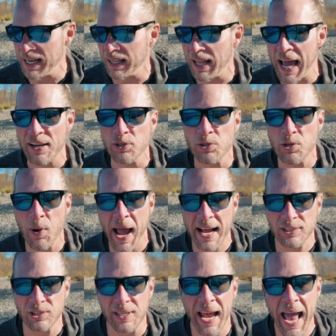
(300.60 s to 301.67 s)
that allow you to
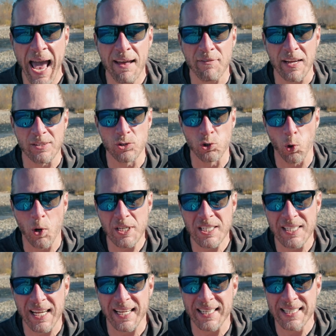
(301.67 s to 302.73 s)
actually have a
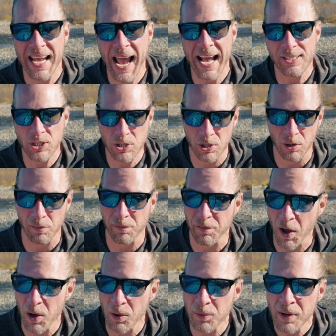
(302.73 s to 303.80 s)
joystick attached to your
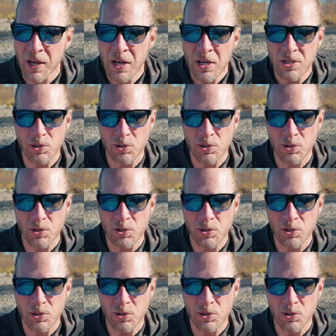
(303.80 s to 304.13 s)
phone.